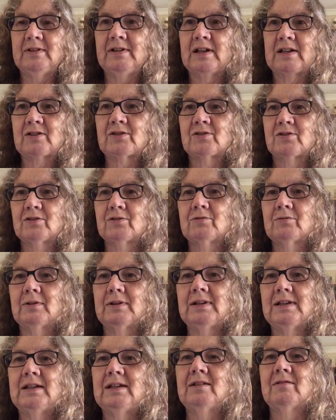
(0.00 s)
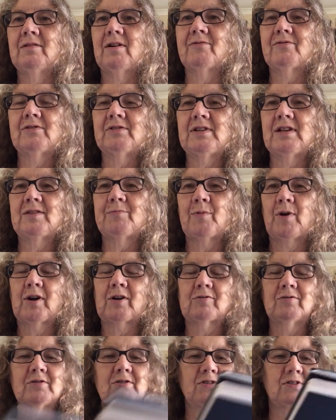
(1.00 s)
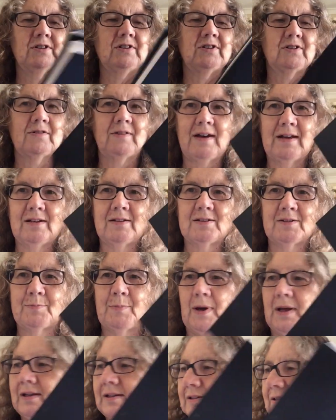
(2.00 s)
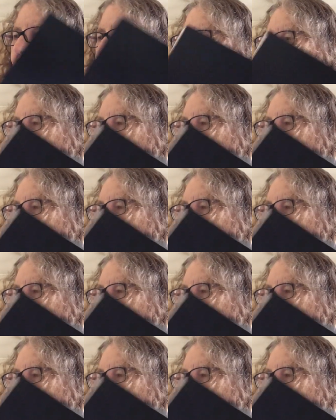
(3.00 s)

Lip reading: next two in here after Death by Cross Stitch are Alice patterns.